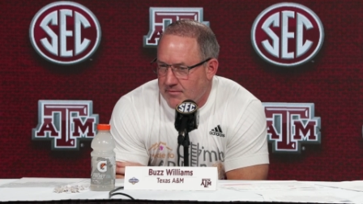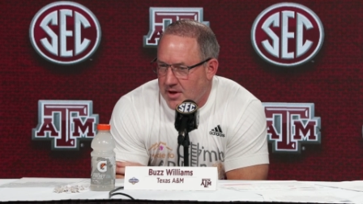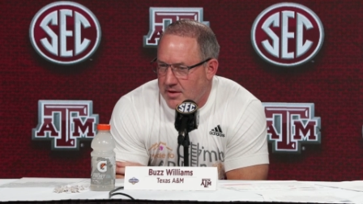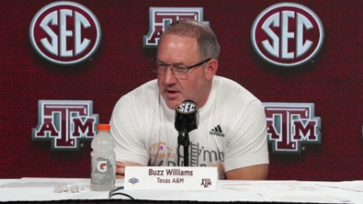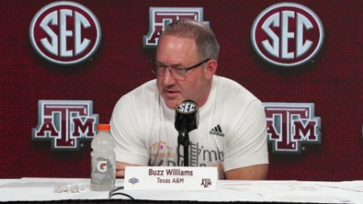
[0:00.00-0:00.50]

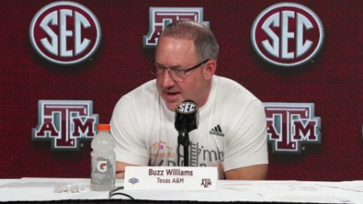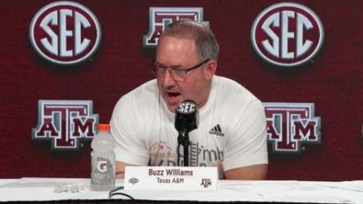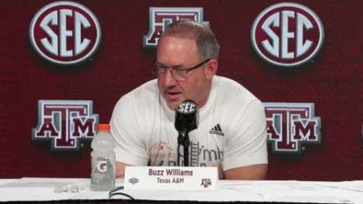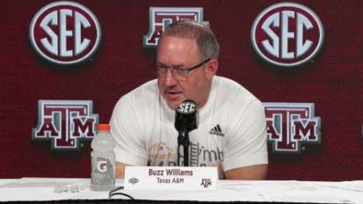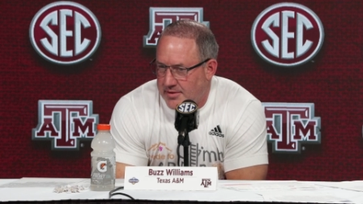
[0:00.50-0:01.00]
their
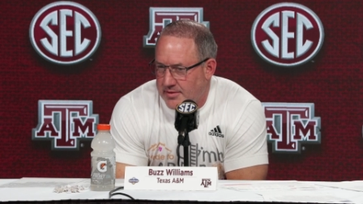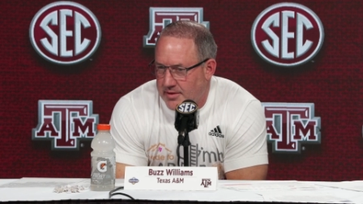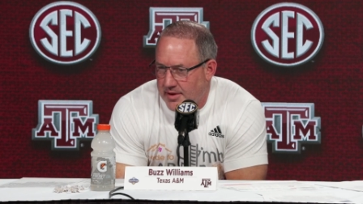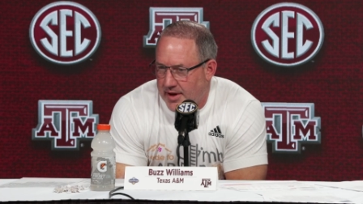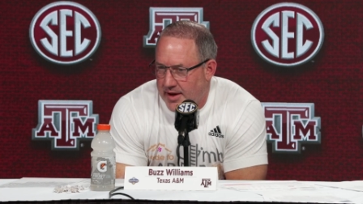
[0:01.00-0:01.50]
talent
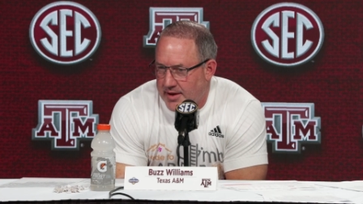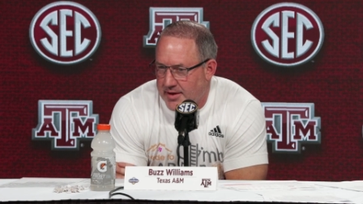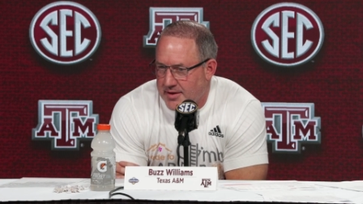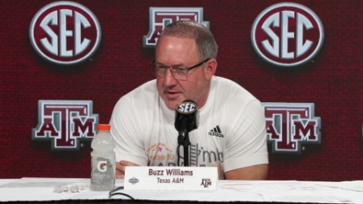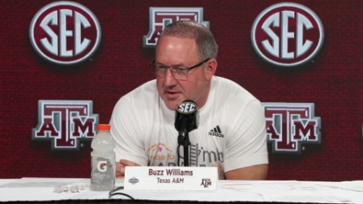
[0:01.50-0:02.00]
and
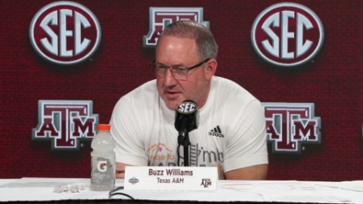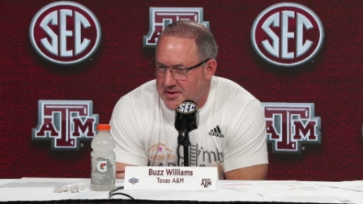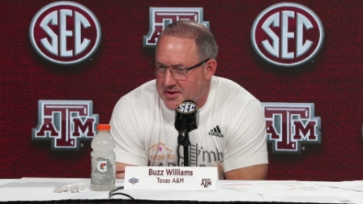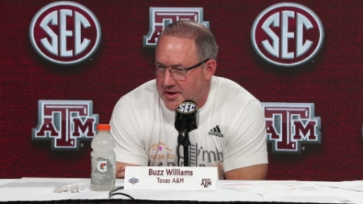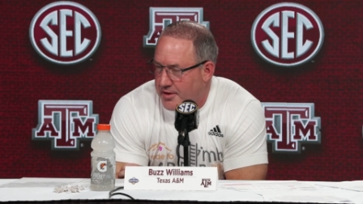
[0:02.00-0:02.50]
his
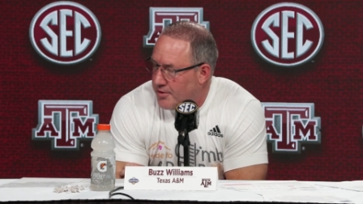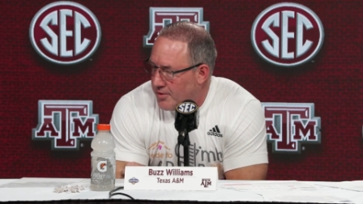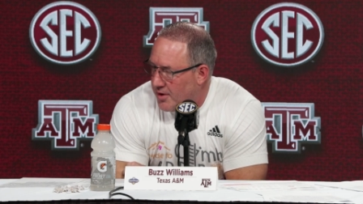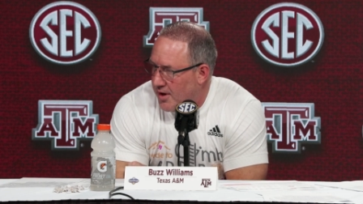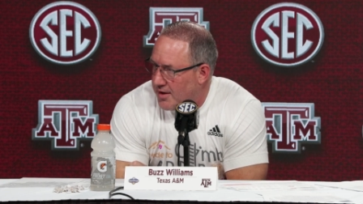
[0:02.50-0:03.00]

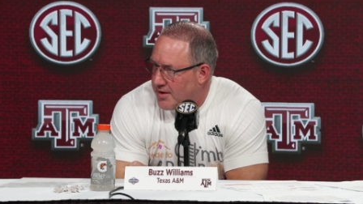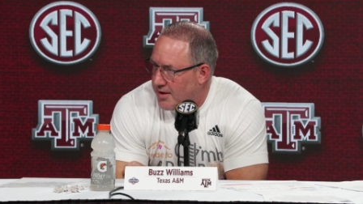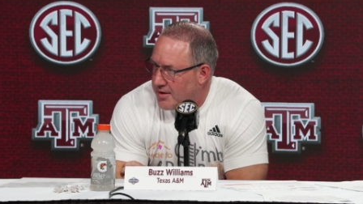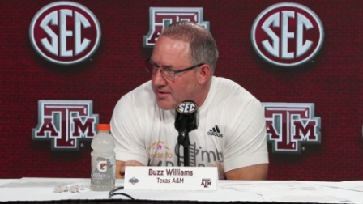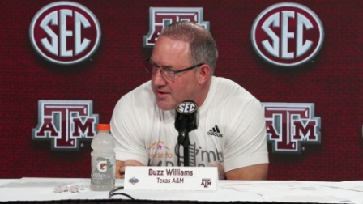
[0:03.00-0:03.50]
skill, I
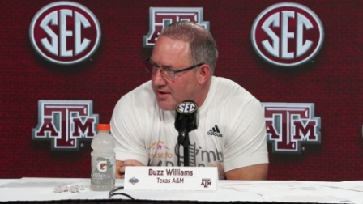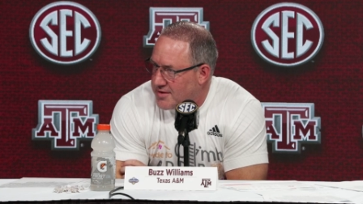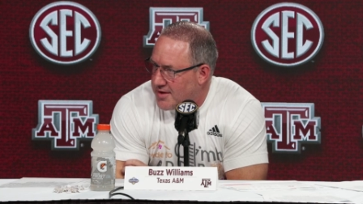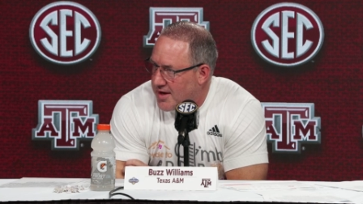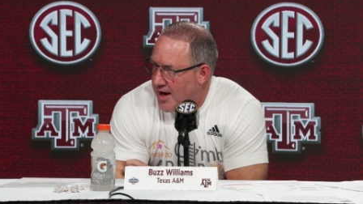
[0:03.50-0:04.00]
think,
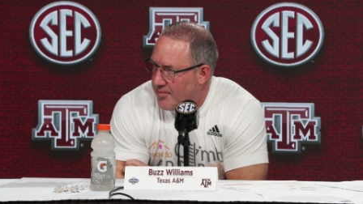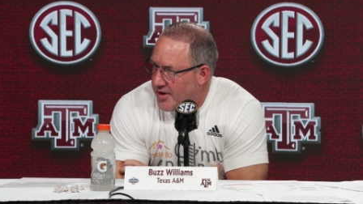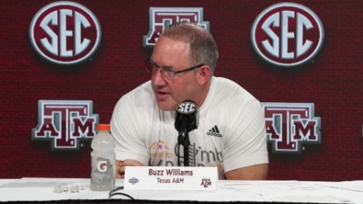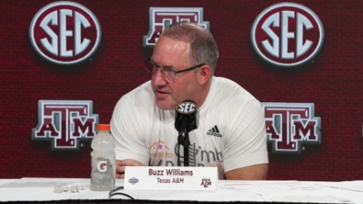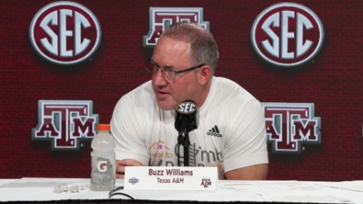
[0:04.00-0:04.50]
it's the
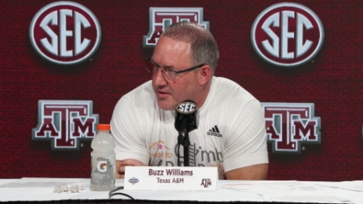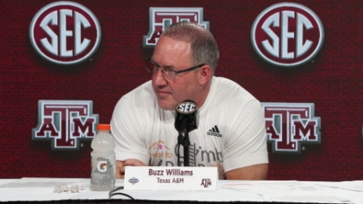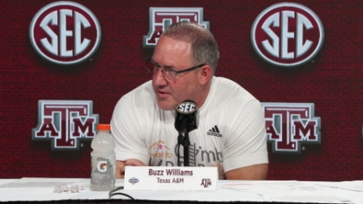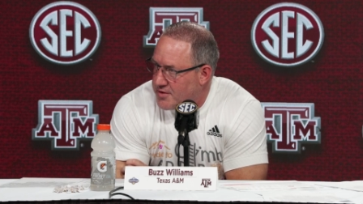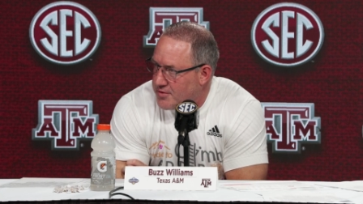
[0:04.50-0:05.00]
combination of
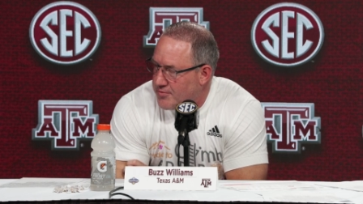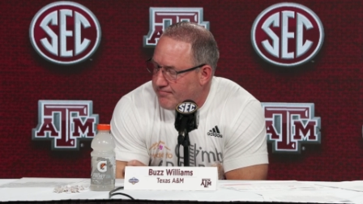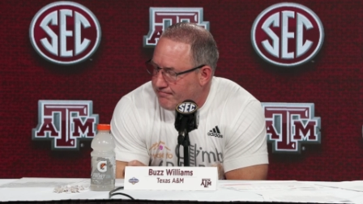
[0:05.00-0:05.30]
the two.